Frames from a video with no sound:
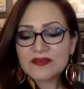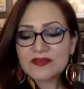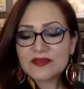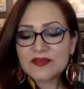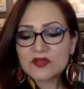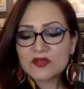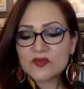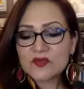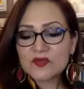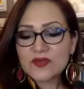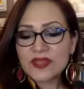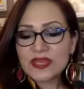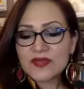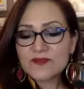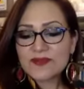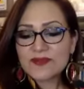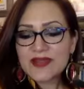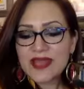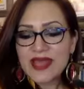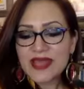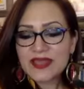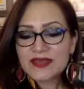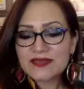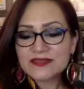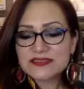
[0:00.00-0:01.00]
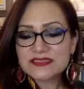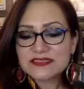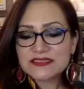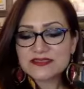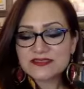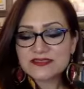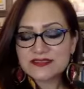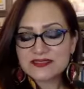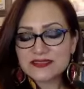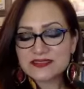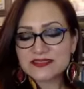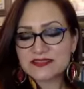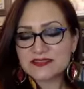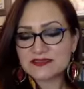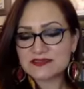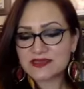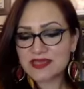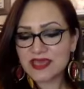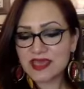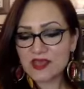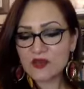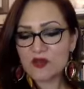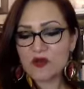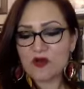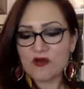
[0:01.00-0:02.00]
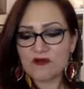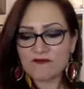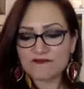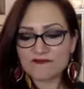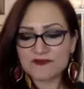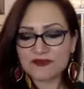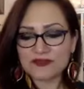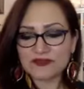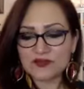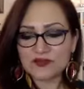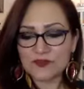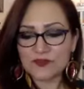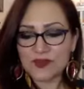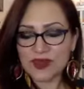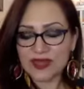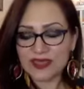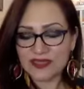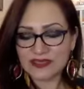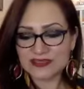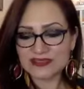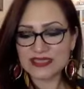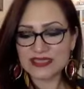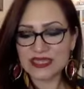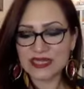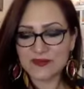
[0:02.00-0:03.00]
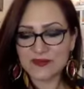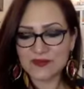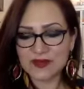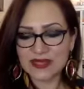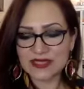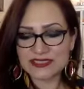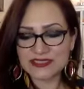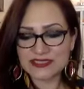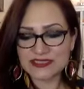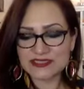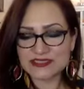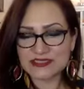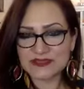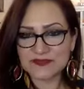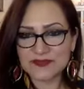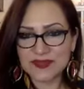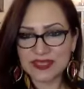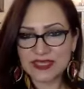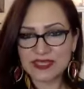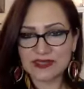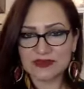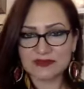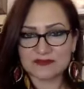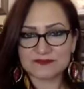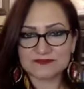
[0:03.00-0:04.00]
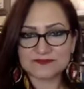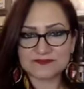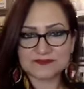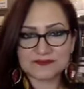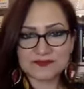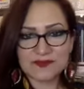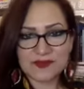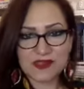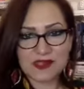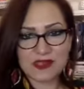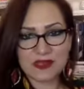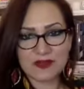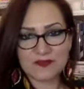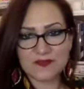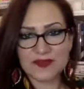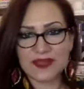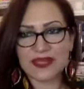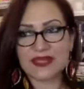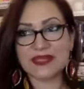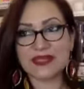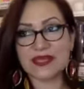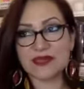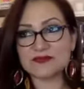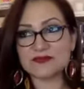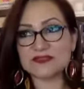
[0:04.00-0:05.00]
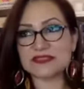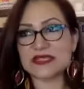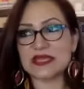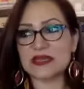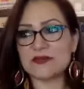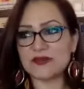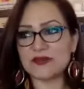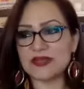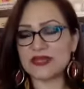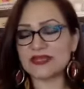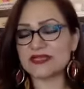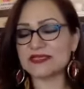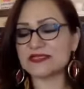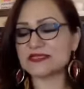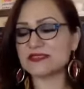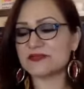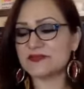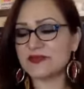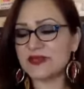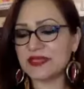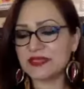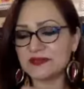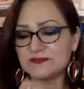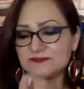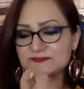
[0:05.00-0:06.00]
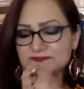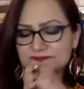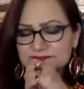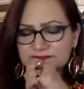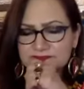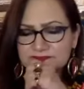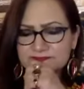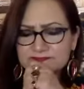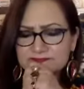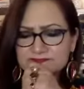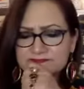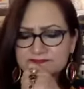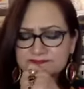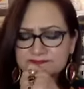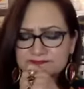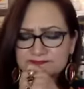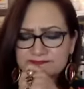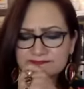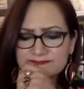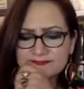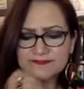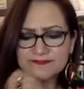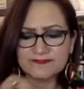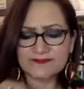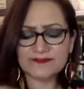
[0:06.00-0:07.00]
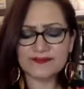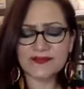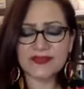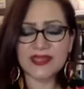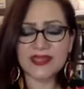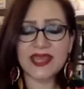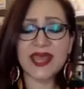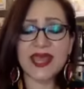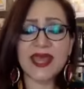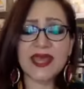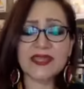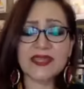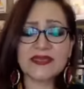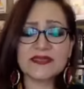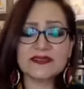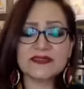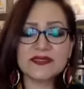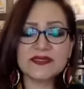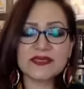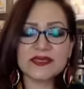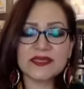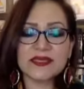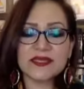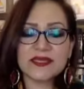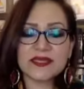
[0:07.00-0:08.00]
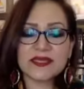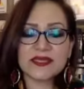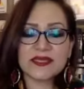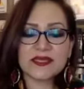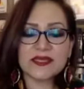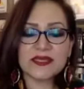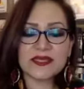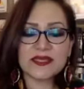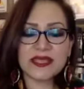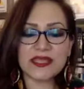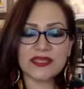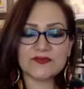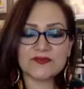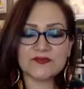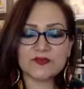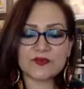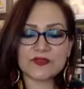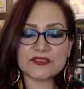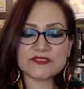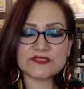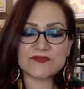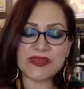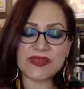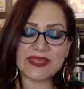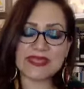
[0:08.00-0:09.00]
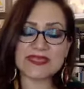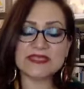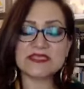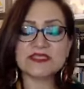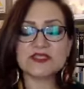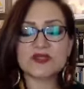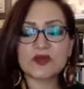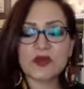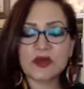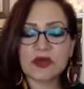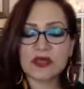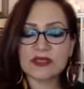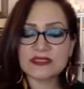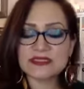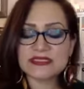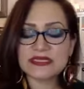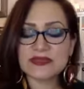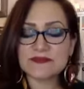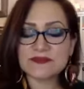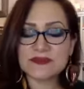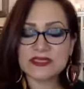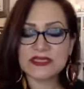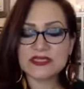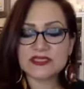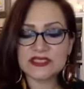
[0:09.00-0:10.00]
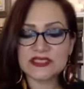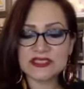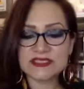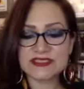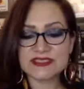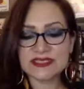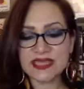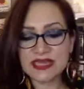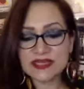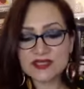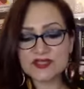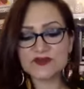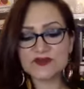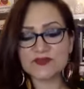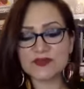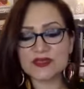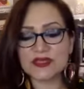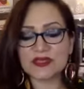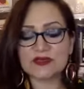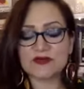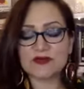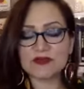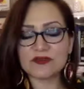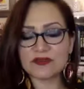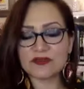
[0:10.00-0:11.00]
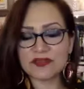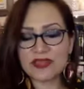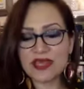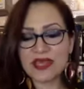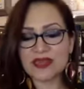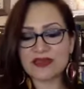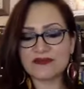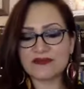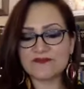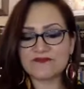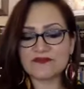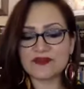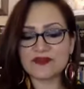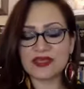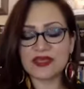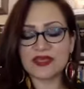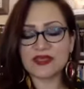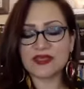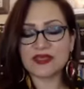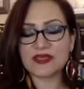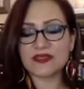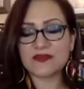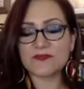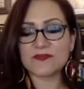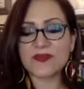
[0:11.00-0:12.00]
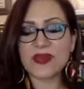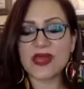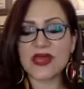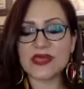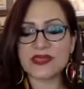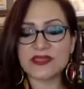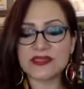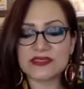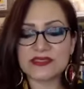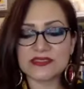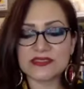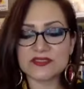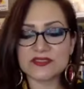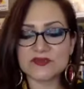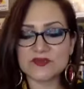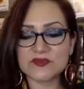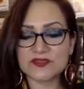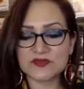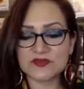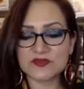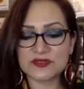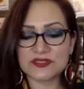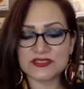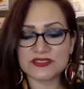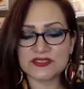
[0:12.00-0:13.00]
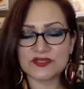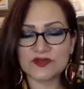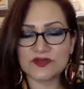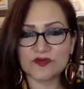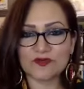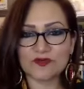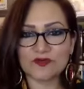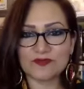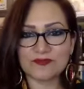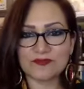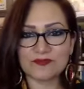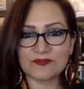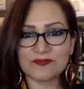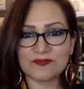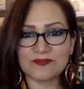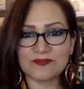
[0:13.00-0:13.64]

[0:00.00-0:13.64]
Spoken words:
you know, we had planned this kickoff in Dubai celebrating Sabeen, Carpe Diem celebrating Sabeen. And it was based on something she said to me that evening in Paris, which was, you know,